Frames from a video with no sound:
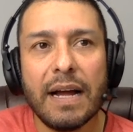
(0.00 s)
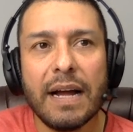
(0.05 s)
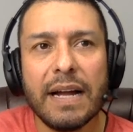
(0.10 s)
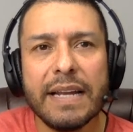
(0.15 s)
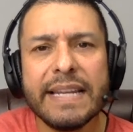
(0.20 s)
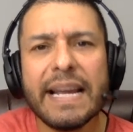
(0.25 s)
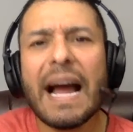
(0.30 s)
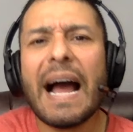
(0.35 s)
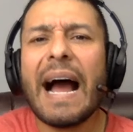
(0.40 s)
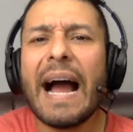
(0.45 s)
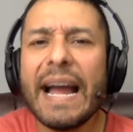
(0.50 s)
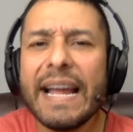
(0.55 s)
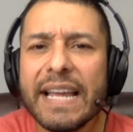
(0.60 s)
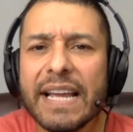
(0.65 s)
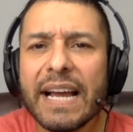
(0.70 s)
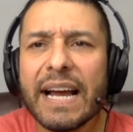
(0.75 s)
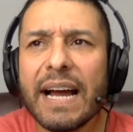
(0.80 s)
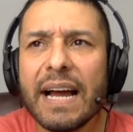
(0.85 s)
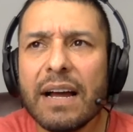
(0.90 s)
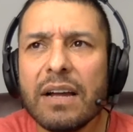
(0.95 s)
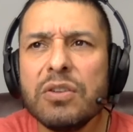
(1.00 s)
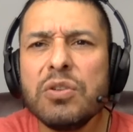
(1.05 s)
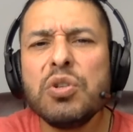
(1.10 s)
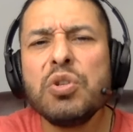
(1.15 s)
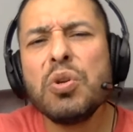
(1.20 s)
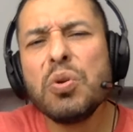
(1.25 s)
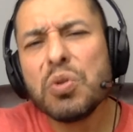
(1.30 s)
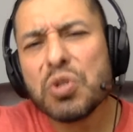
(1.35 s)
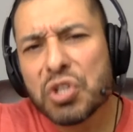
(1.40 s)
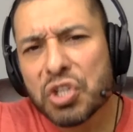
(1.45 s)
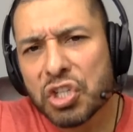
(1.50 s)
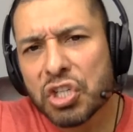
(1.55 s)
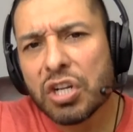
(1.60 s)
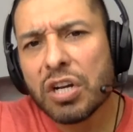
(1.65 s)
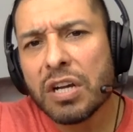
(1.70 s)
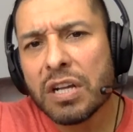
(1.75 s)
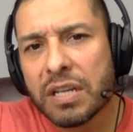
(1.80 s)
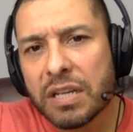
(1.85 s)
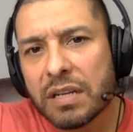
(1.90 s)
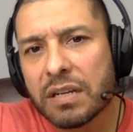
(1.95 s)
Yeah, you
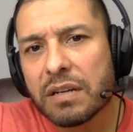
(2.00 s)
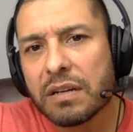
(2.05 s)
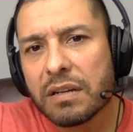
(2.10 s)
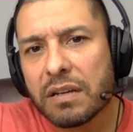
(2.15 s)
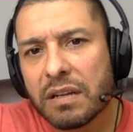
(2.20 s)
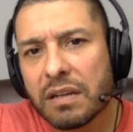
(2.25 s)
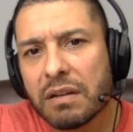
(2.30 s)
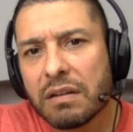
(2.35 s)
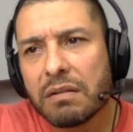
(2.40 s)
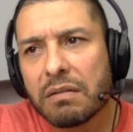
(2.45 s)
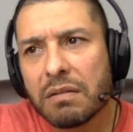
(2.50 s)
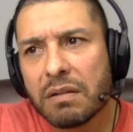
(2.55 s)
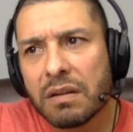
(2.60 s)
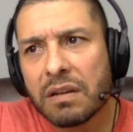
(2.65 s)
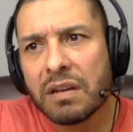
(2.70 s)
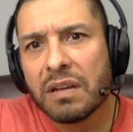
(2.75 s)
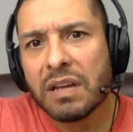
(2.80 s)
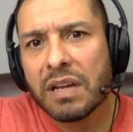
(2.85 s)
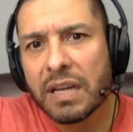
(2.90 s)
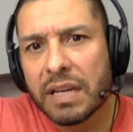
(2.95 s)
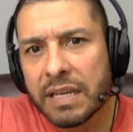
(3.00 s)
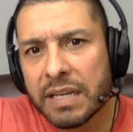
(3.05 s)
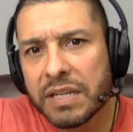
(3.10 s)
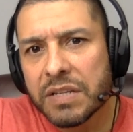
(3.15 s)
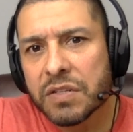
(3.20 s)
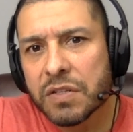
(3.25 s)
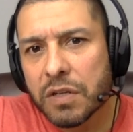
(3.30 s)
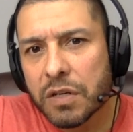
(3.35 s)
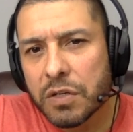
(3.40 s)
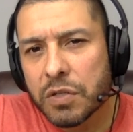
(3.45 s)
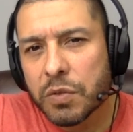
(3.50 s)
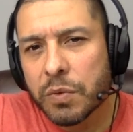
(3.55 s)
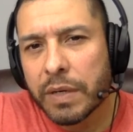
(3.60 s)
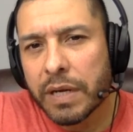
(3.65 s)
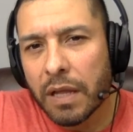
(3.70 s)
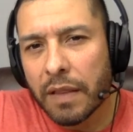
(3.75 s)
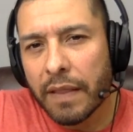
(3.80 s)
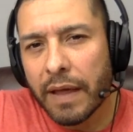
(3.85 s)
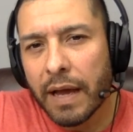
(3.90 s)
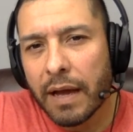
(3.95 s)
should get knee surgery
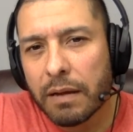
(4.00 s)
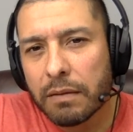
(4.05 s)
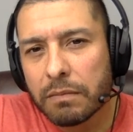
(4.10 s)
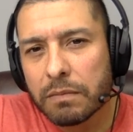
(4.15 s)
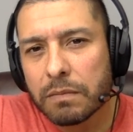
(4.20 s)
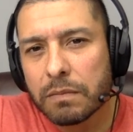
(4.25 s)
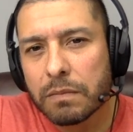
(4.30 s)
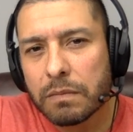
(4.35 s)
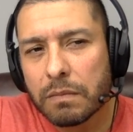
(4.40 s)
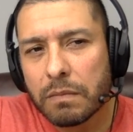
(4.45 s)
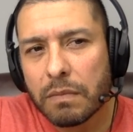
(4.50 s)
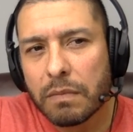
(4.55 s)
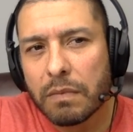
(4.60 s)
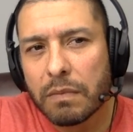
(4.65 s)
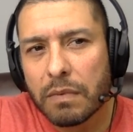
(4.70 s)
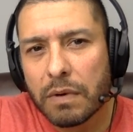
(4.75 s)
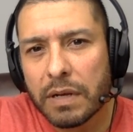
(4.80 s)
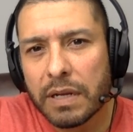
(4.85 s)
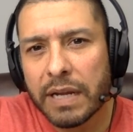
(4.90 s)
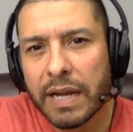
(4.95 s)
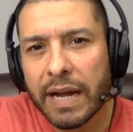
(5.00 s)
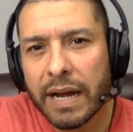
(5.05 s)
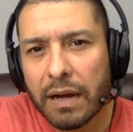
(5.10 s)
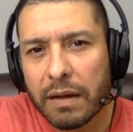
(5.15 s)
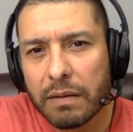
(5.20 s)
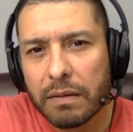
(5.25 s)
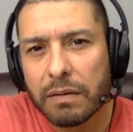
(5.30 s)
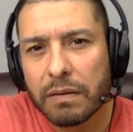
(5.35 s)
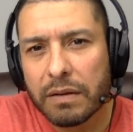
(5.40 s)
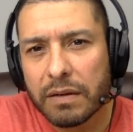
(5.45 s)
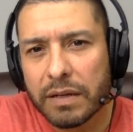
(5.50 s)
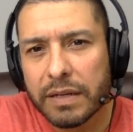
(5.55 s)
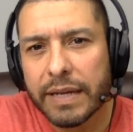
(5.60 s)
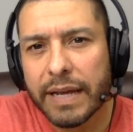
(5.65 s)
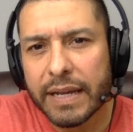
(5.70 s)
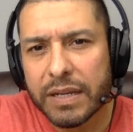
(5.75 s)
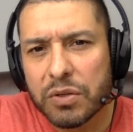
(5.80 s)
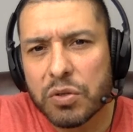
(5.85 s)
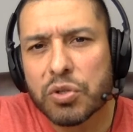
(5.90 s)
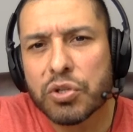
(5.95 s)
on that. Yeah,
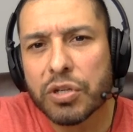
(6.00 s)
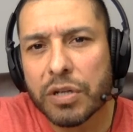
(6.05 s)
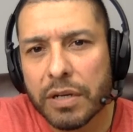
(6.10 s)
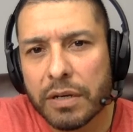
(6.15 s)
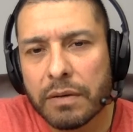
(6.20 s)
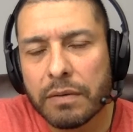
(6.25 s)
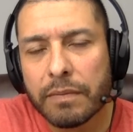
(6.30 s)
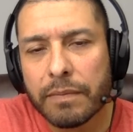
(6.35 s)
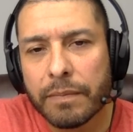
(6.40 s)
you should.